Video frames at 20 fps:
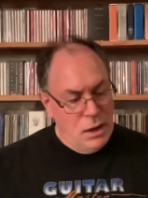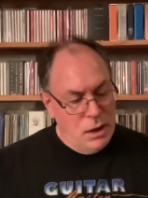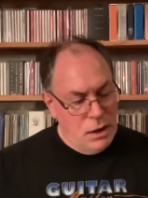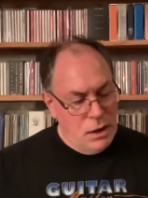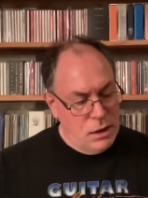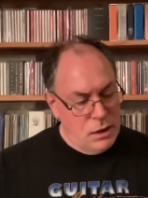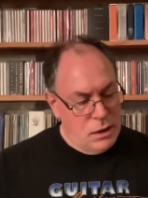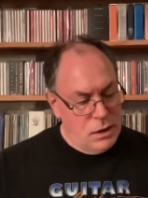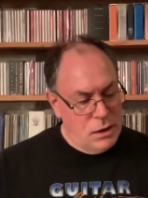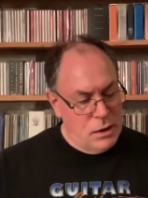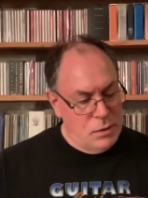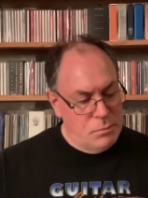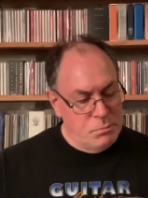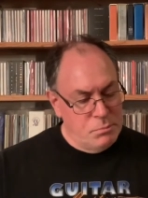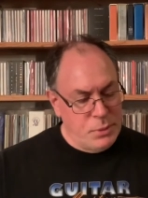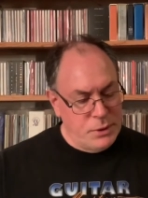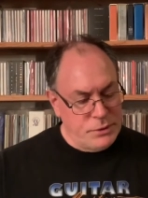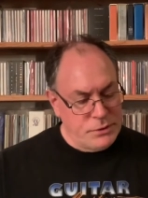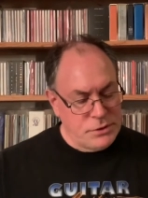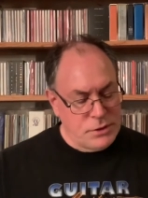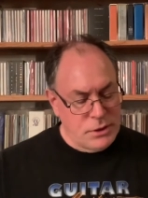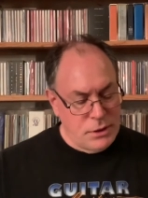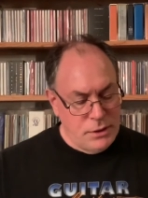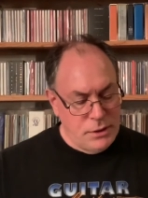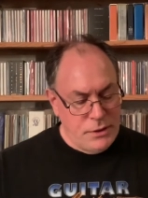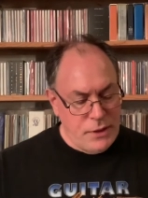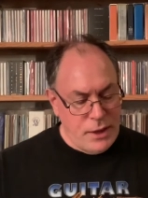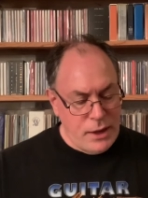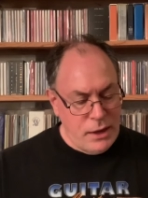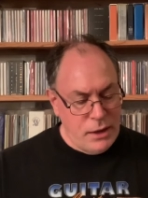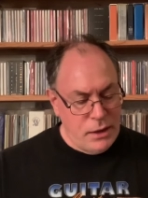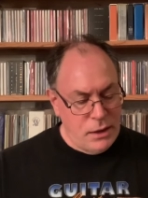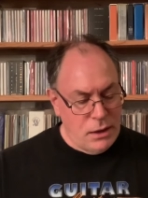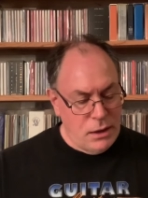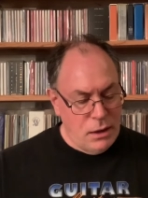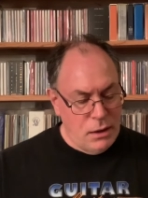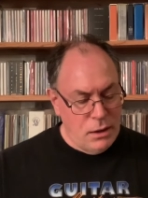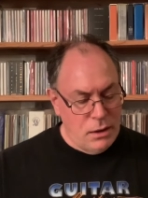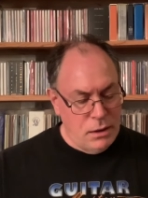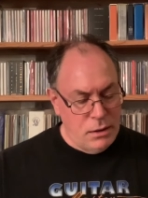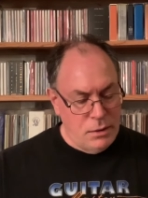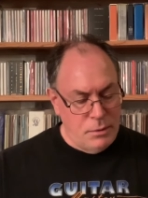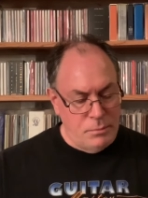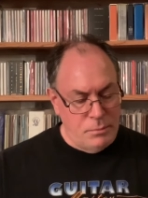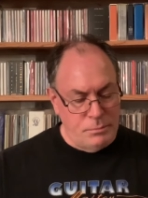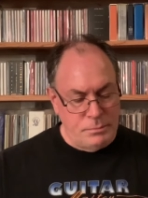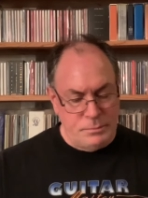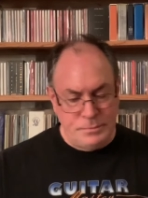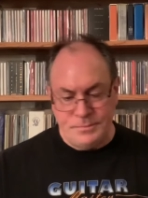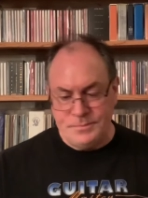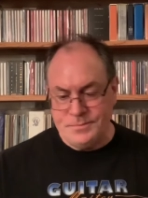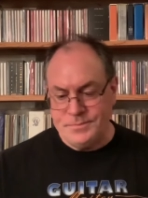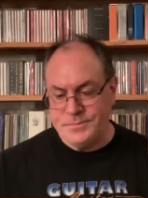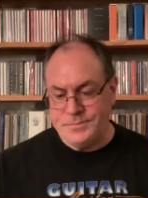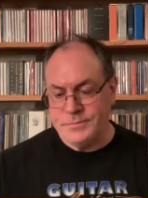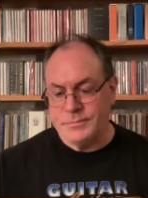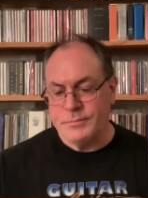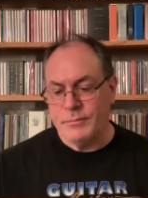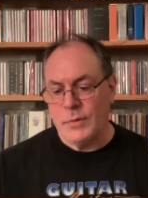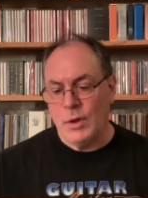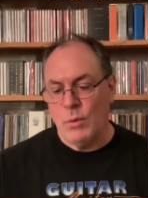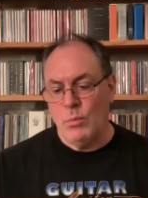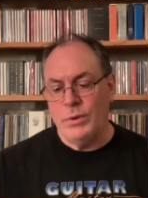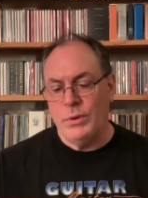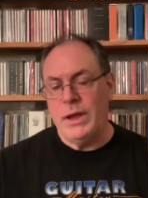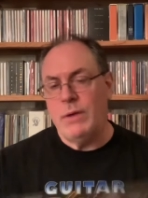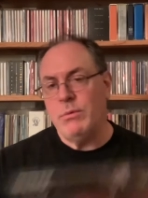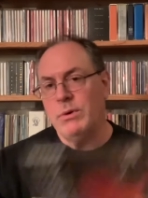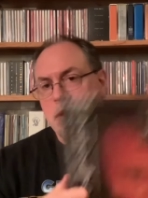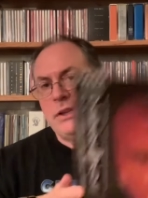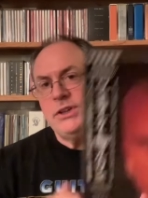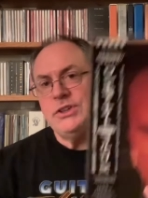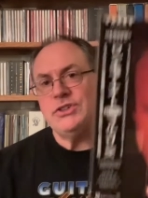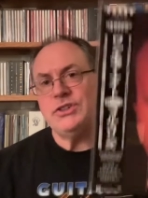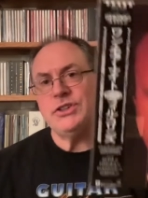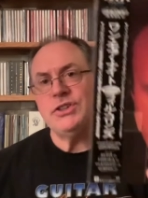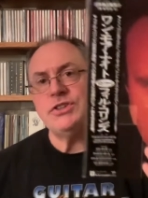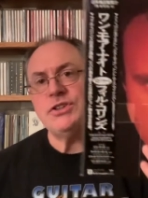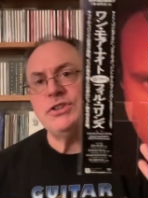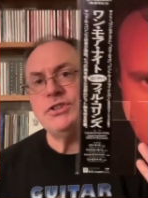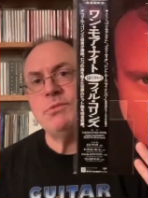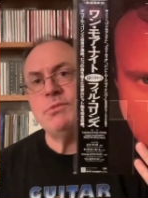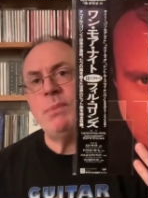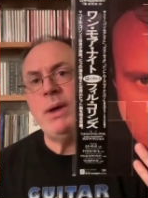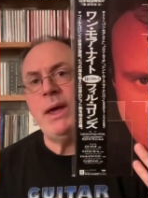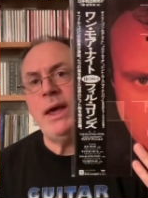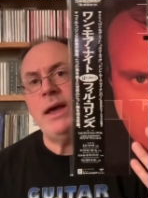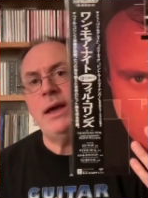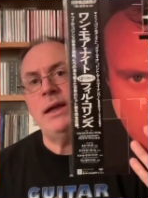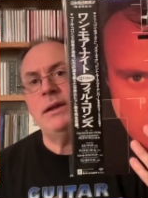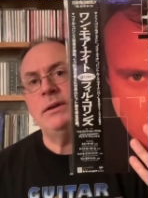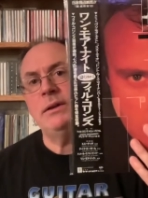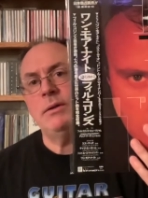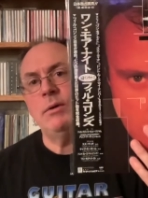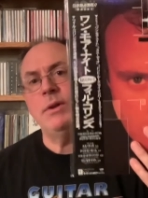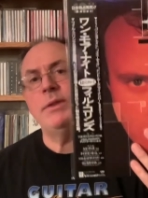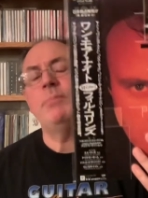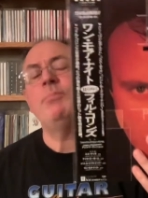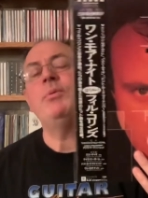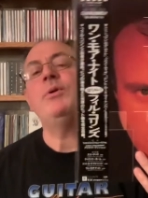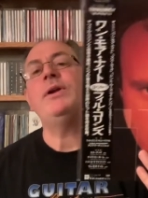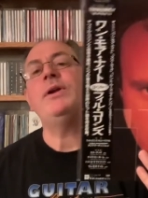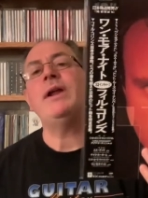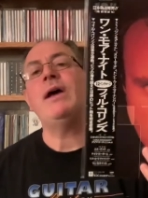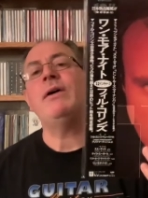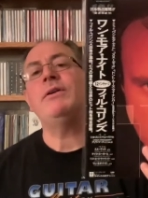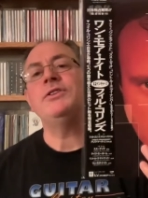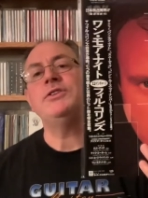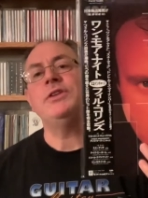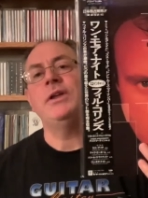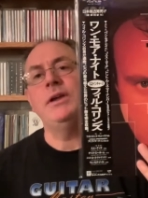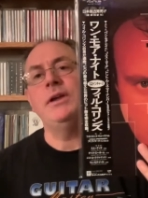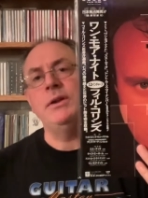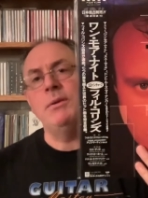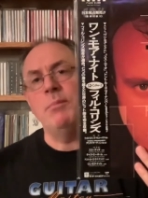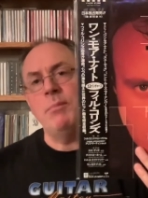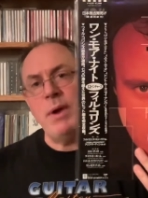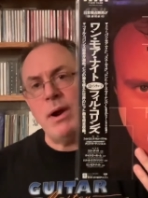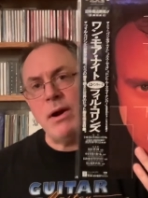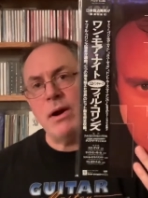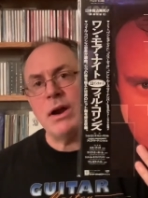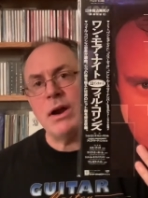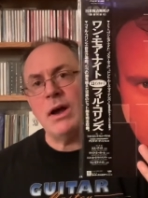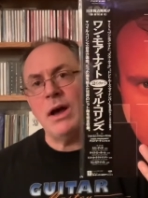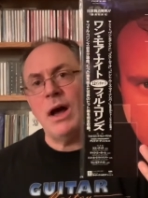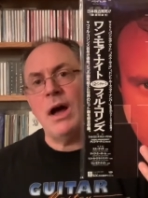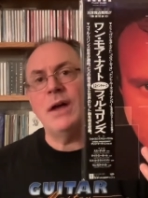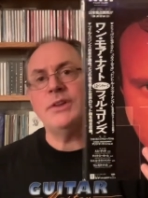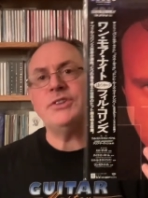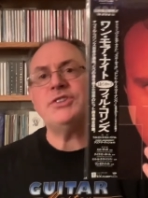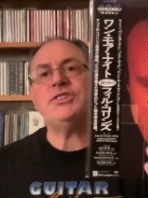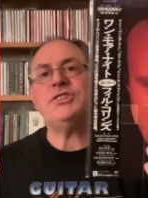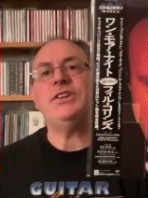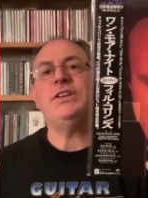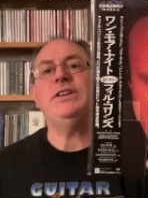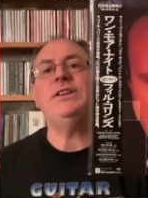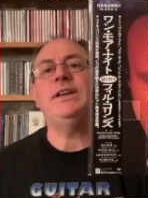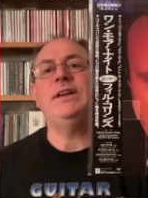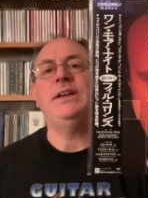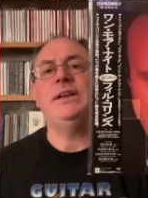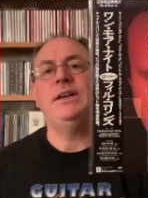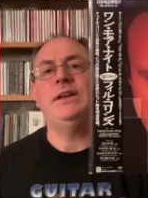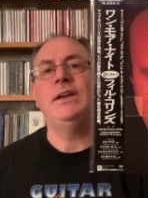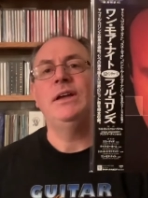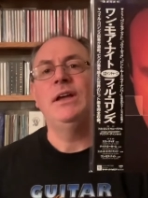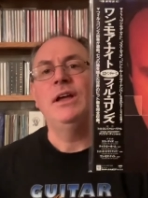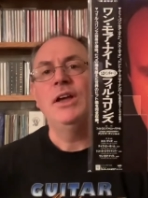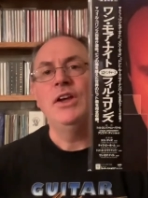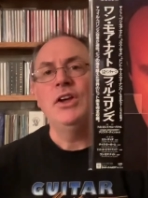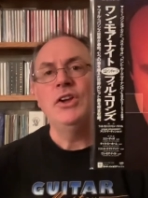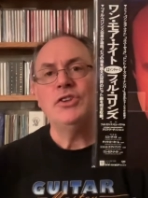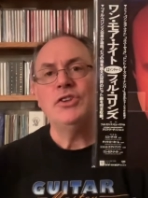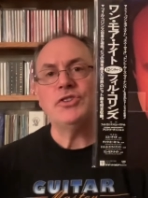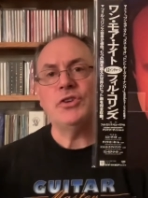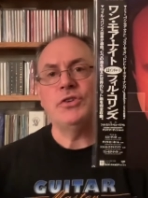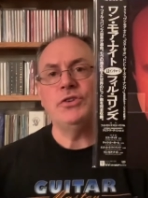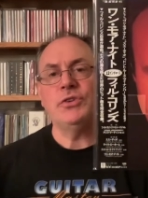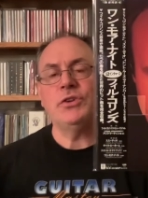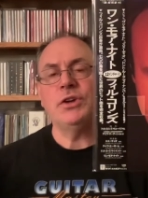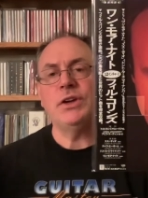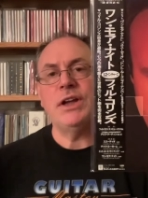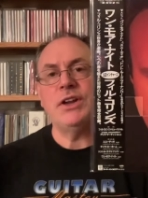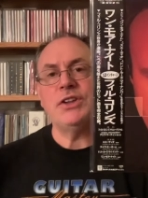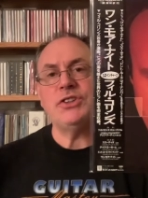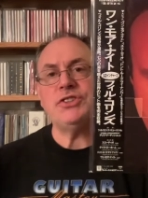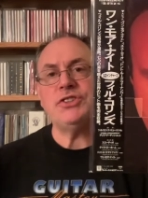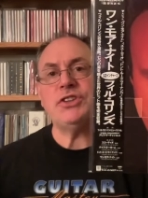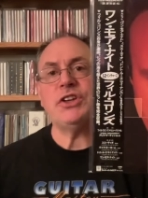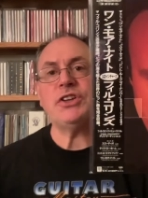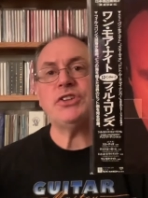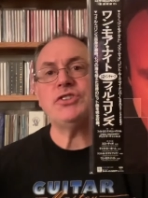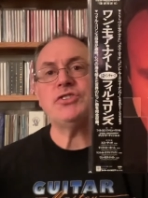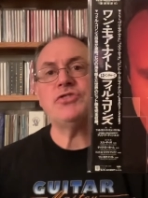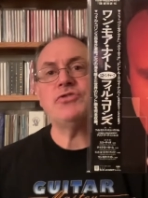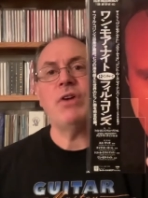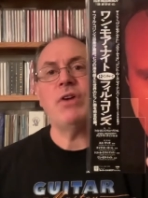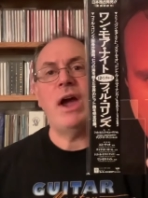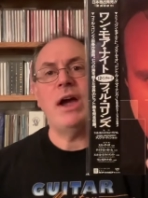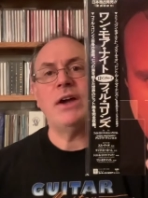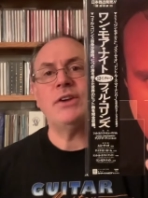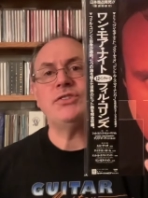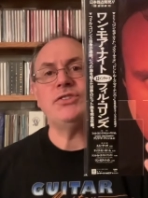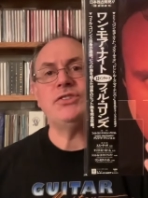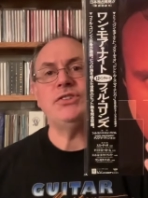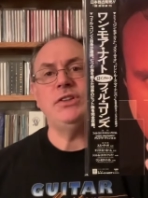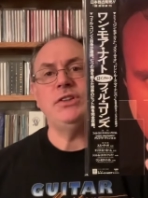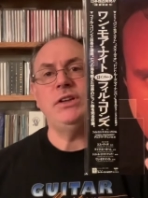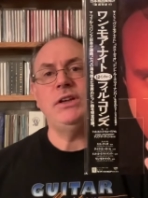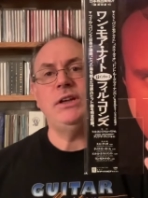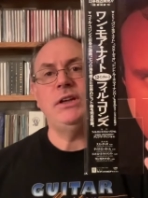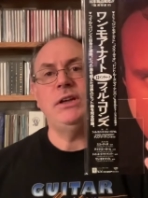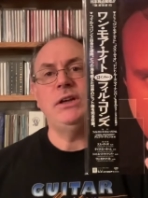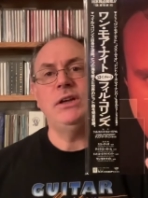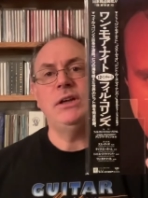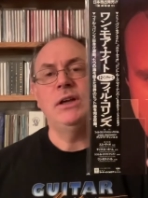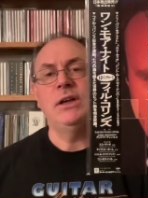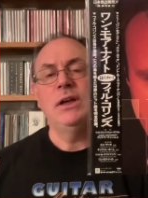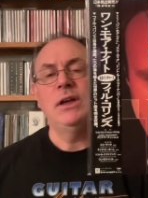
but they when they released this in Japan, they put it out in America on CD, so you could get a 6-track CD